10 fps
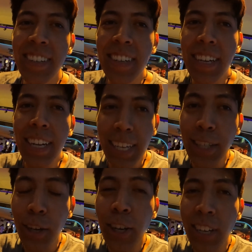Yeah. It's
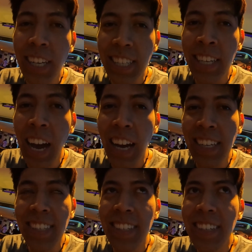good, it's
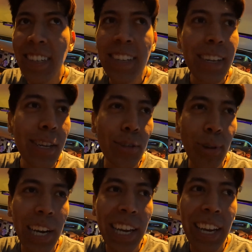nice. It's
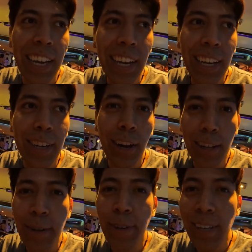really
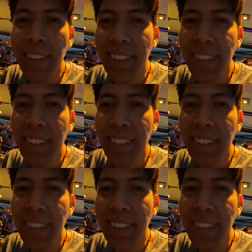colorful.